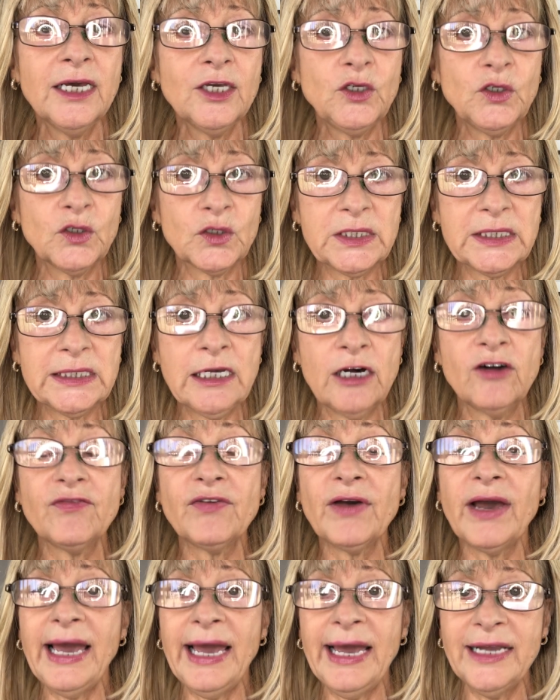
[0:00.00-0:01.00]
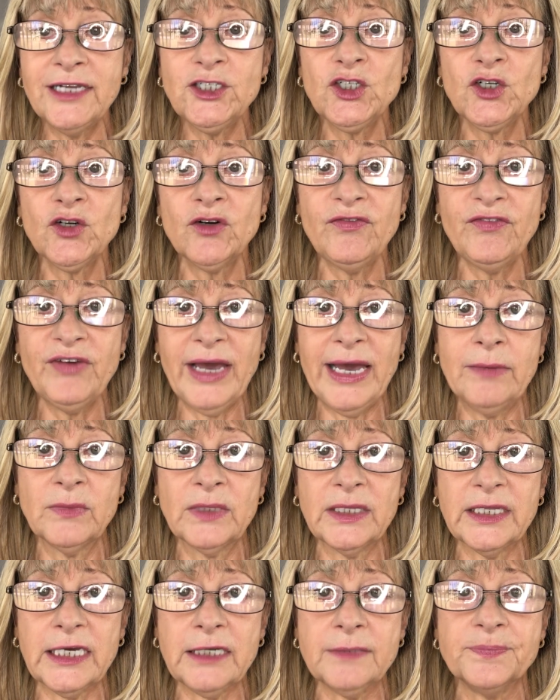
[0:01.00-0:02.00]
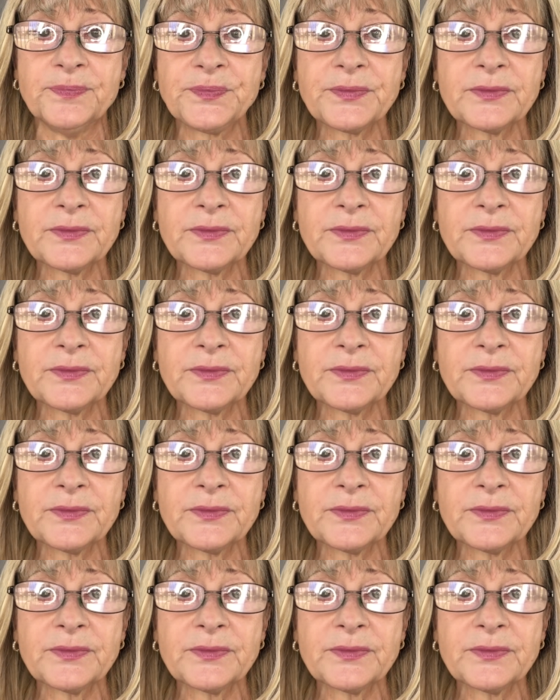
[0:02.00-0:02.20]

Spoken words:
yourself and your family.